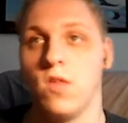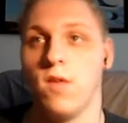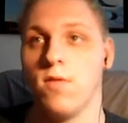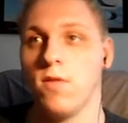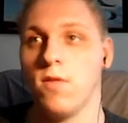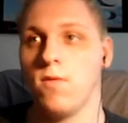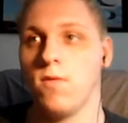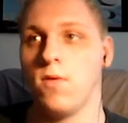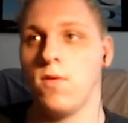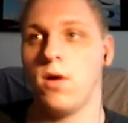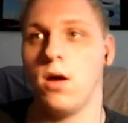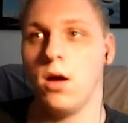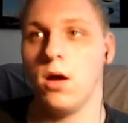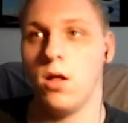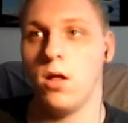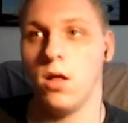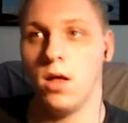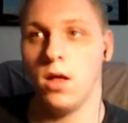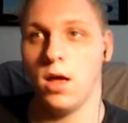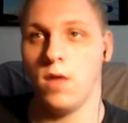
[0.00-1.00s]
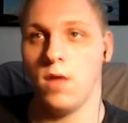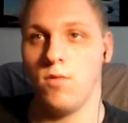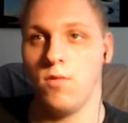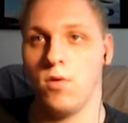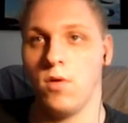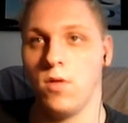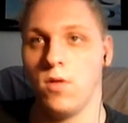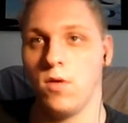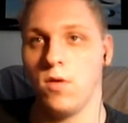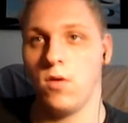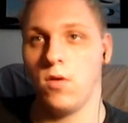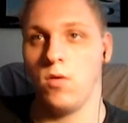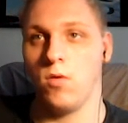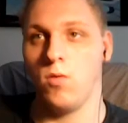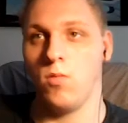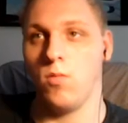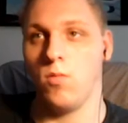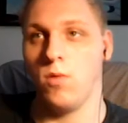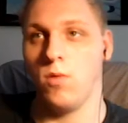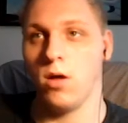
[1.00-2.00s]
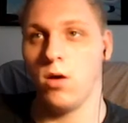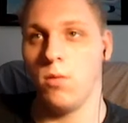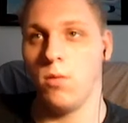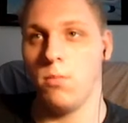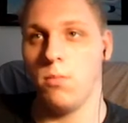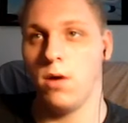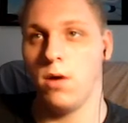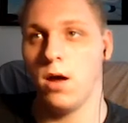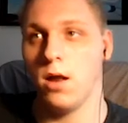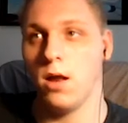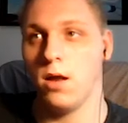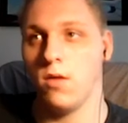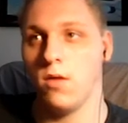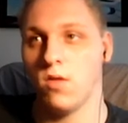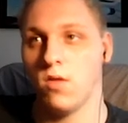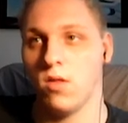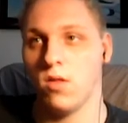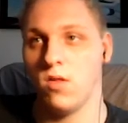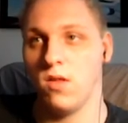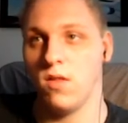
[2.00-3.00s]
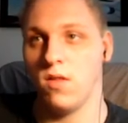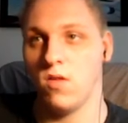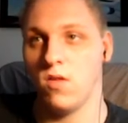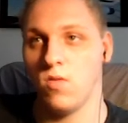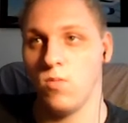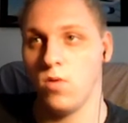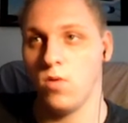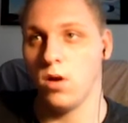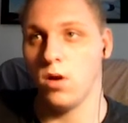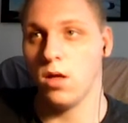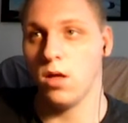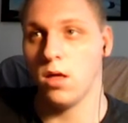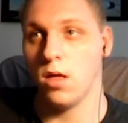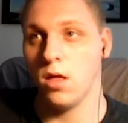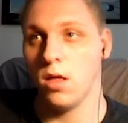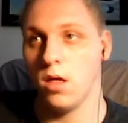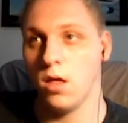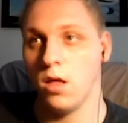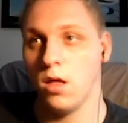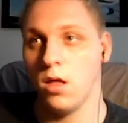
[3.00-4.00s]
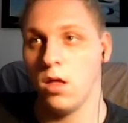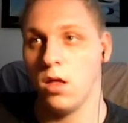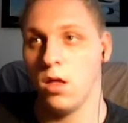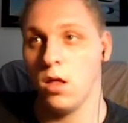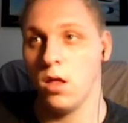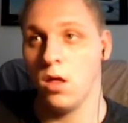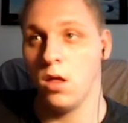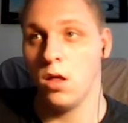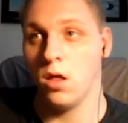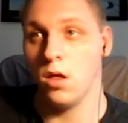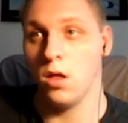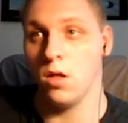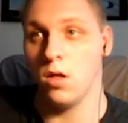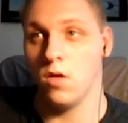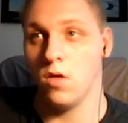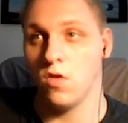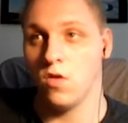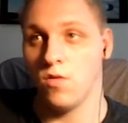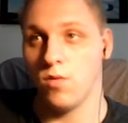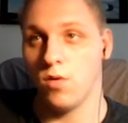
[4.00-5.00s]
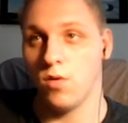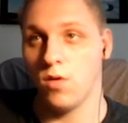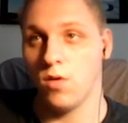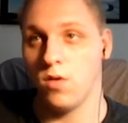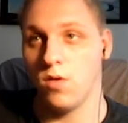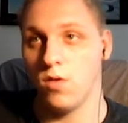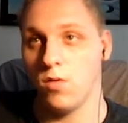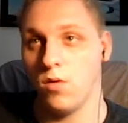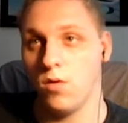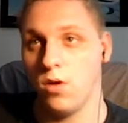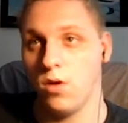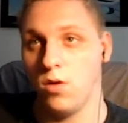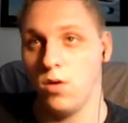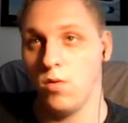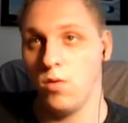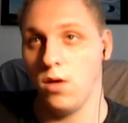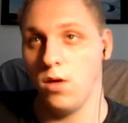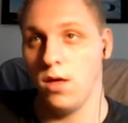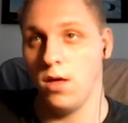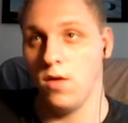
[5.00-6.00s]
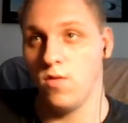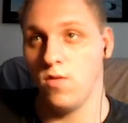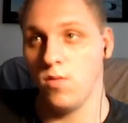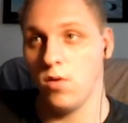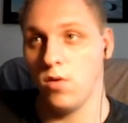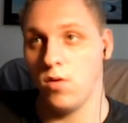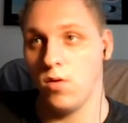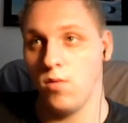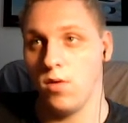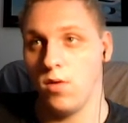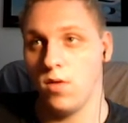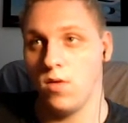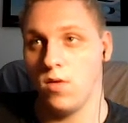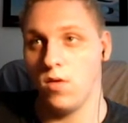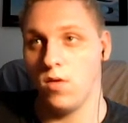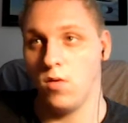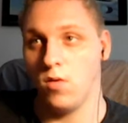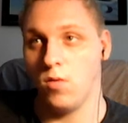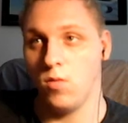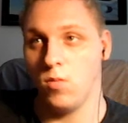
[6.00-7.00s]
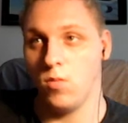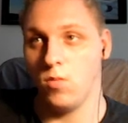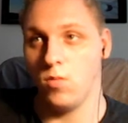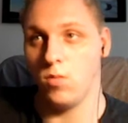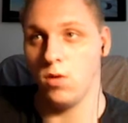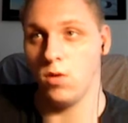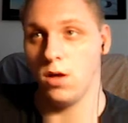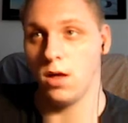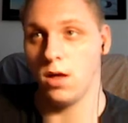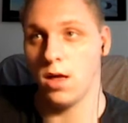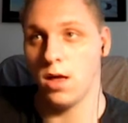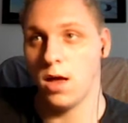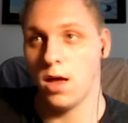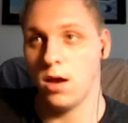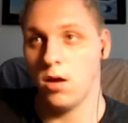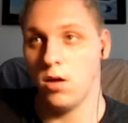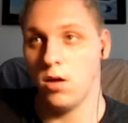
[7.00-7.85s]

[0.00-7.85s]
the file, and we're going to recompile it. As you can see, it doesn't work. So what we're going to do is we're going to, again,